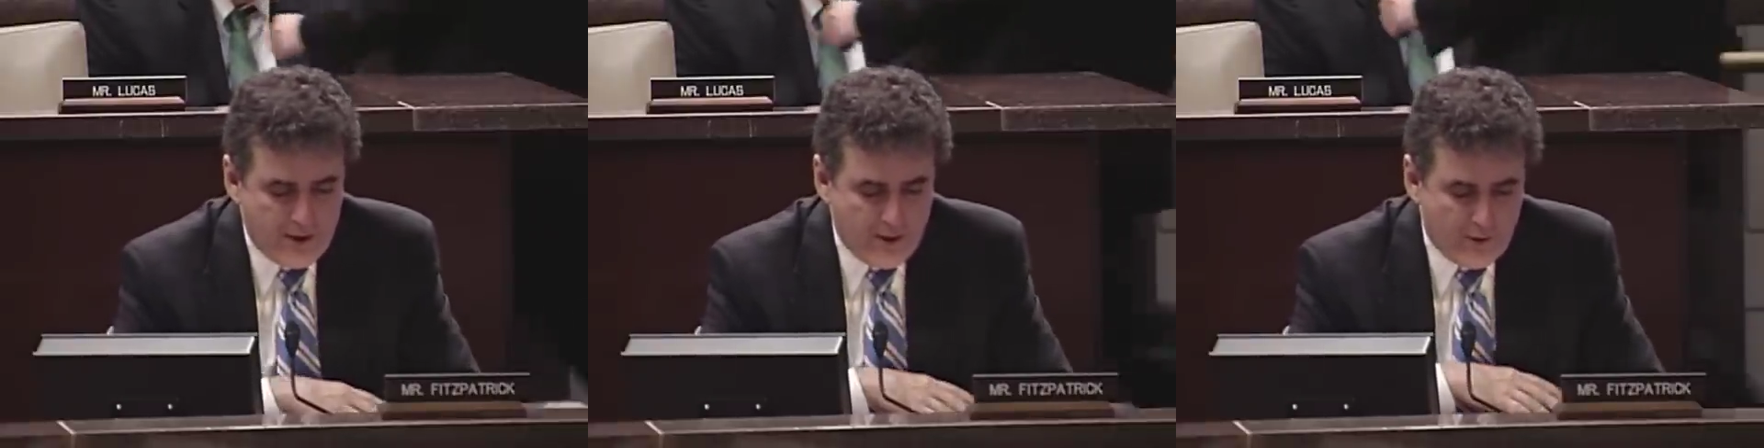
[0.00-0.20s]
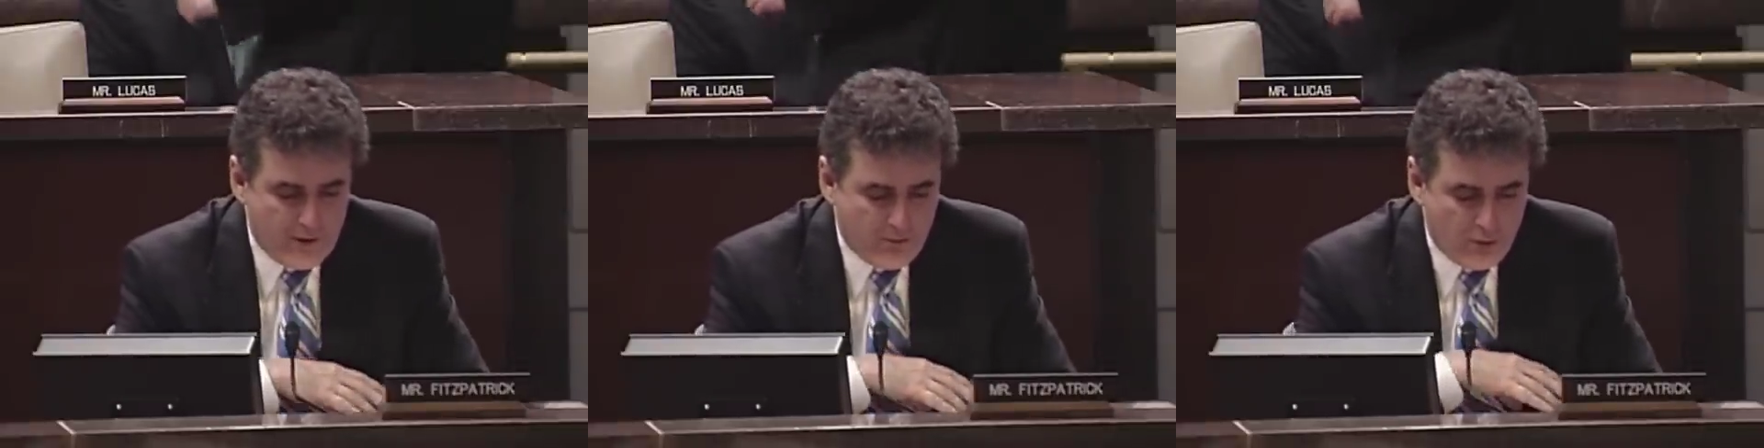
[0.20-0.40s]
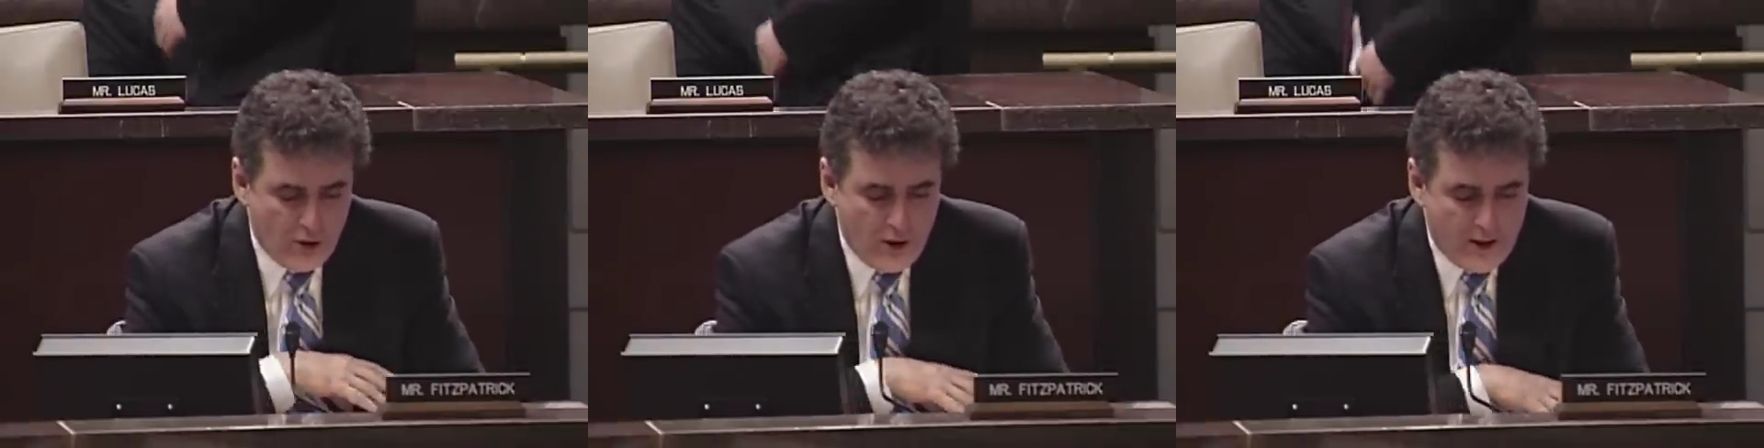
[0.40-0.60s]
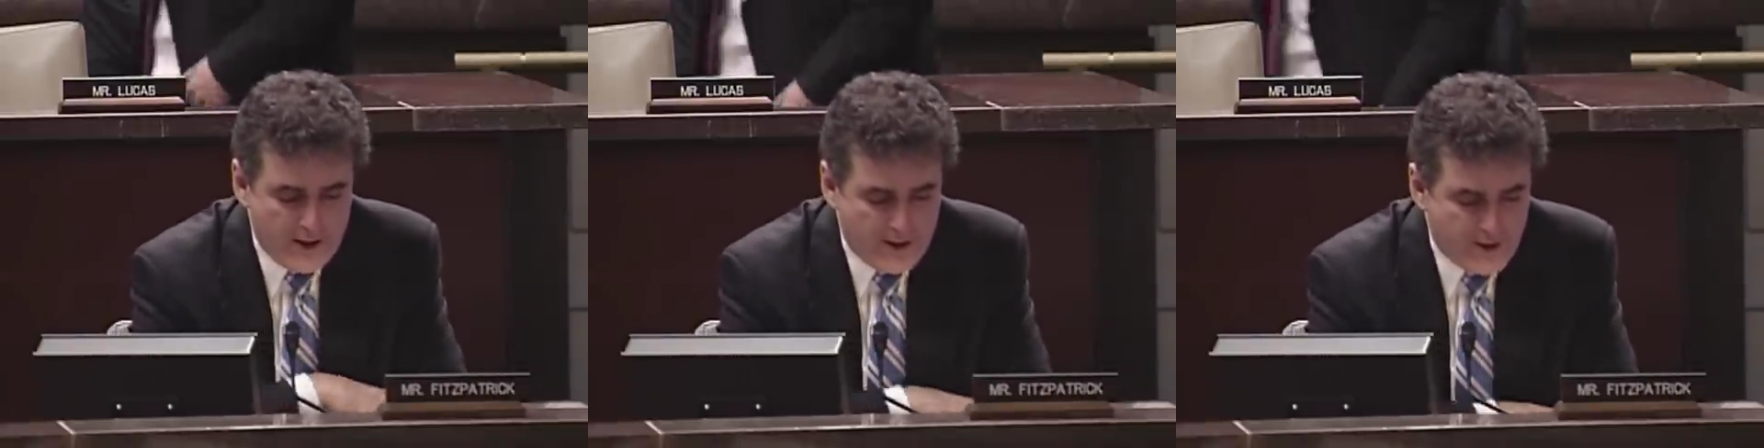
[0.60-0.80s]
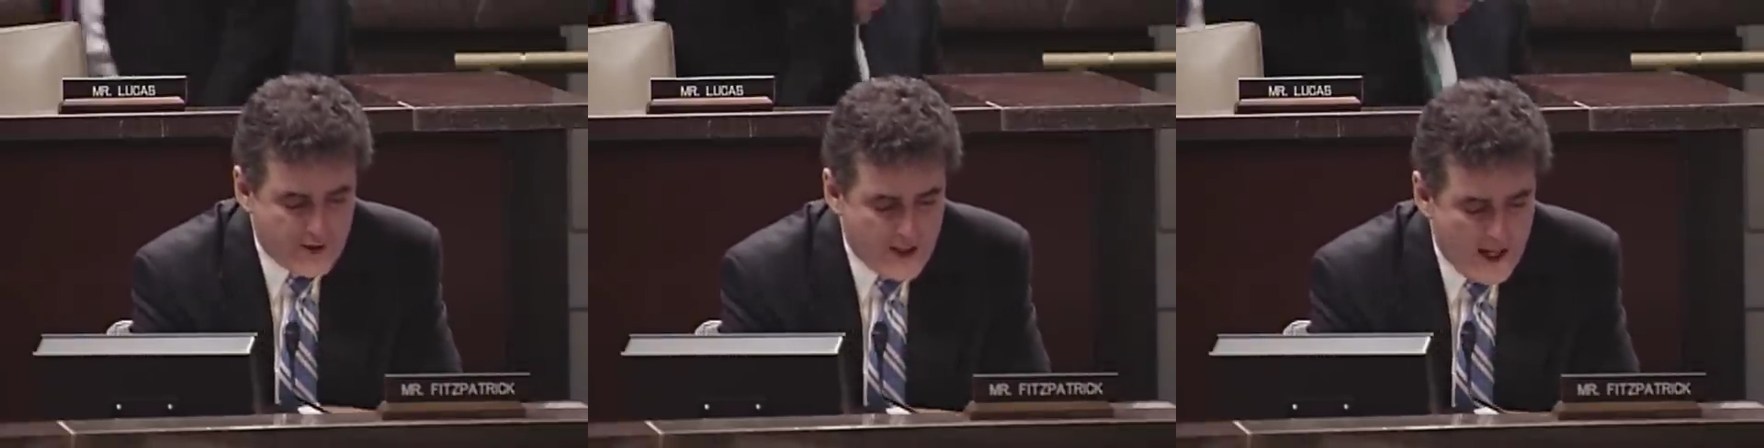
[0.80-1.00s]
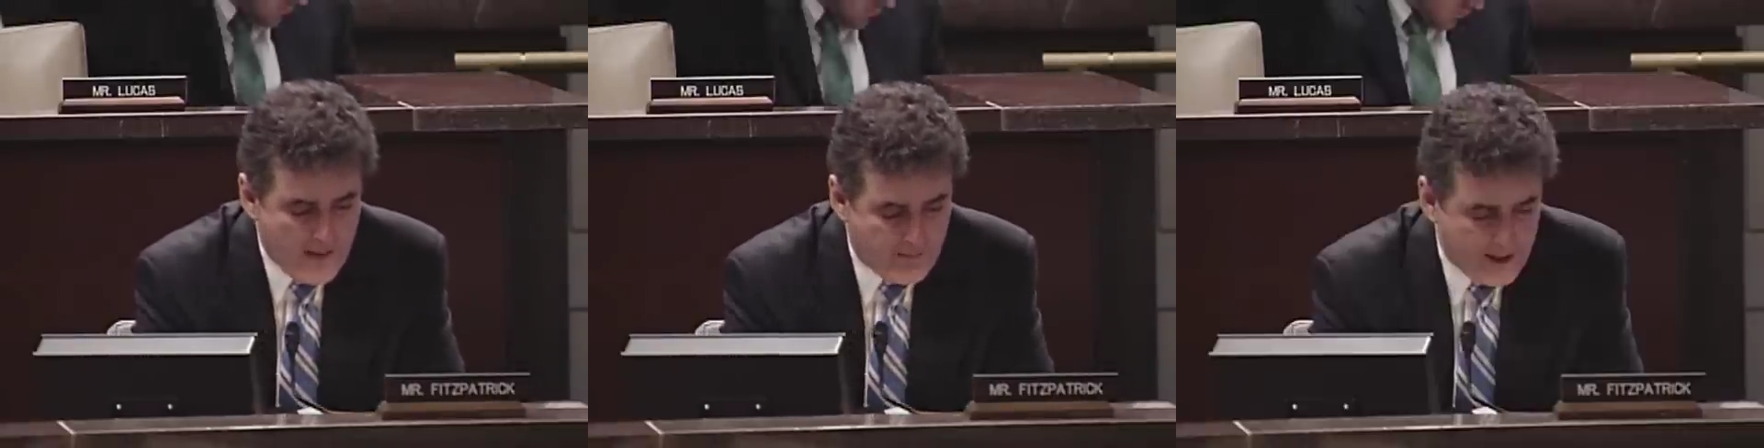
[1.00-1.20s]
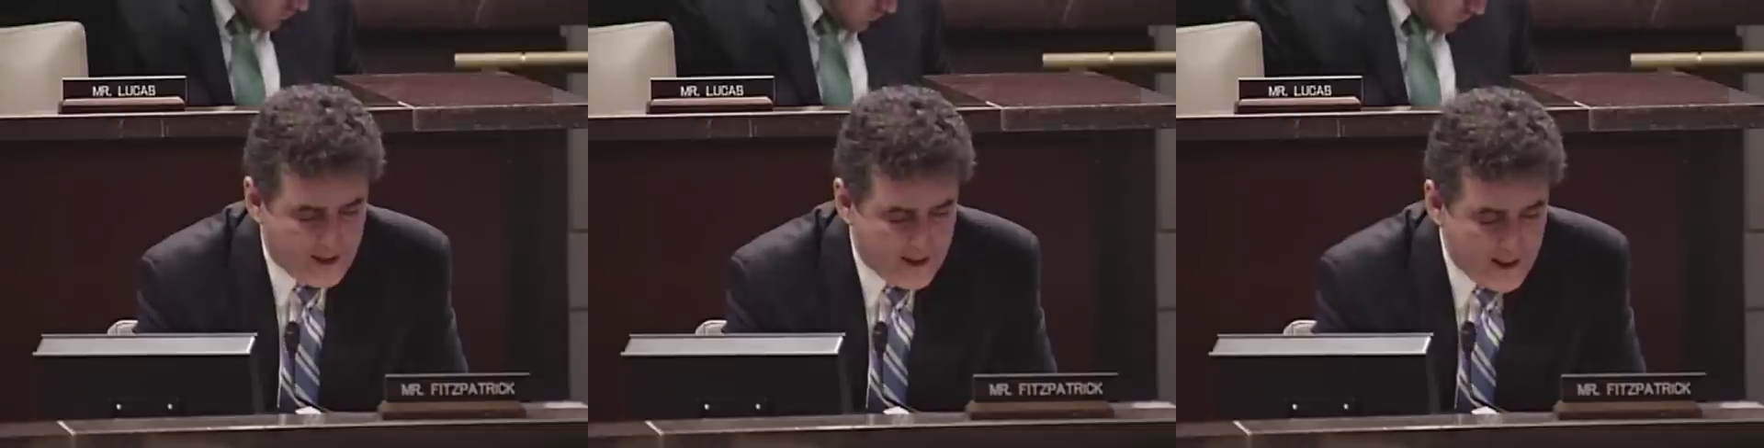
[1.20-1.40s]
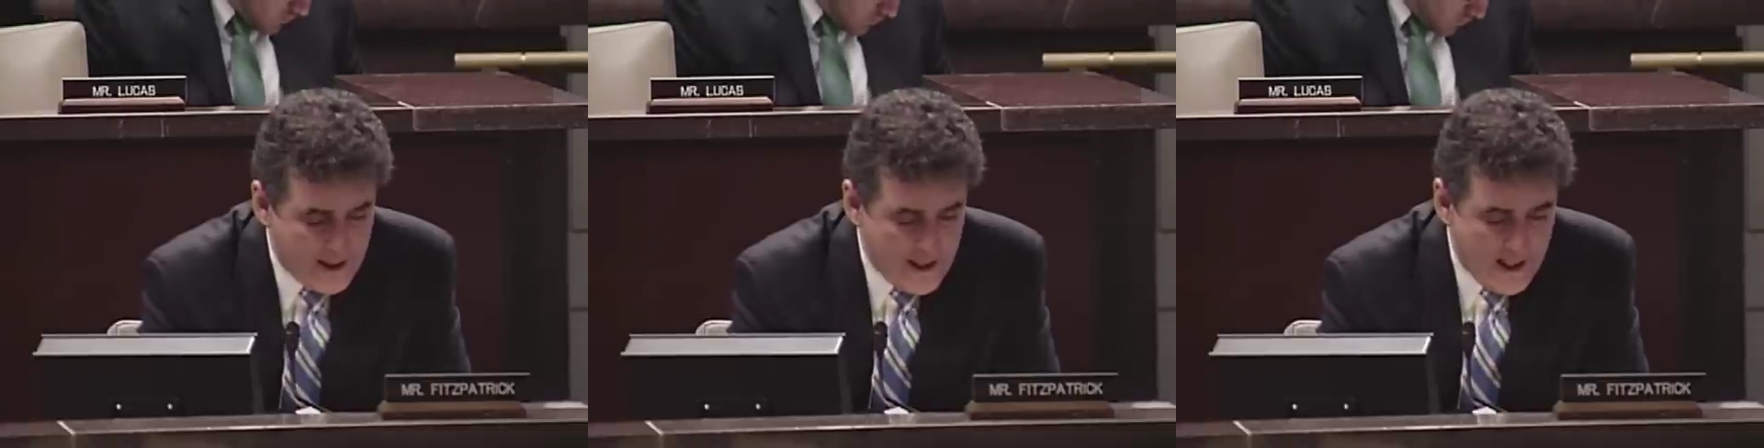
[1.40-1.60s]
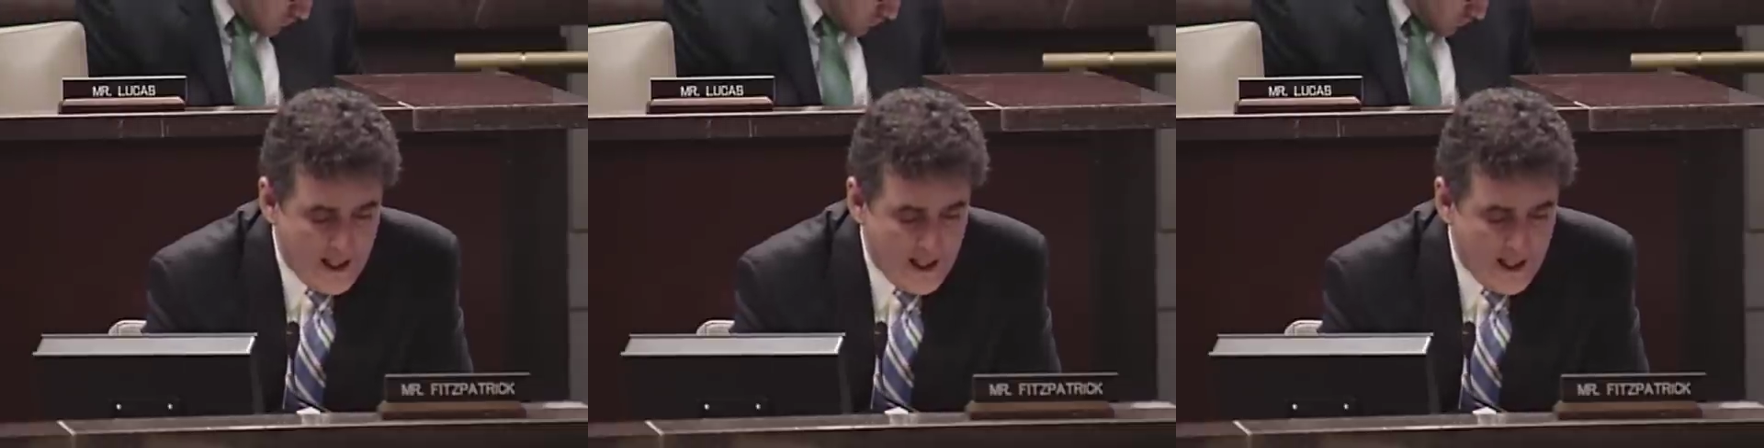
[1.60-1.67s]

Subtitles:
here and abroad on this topic,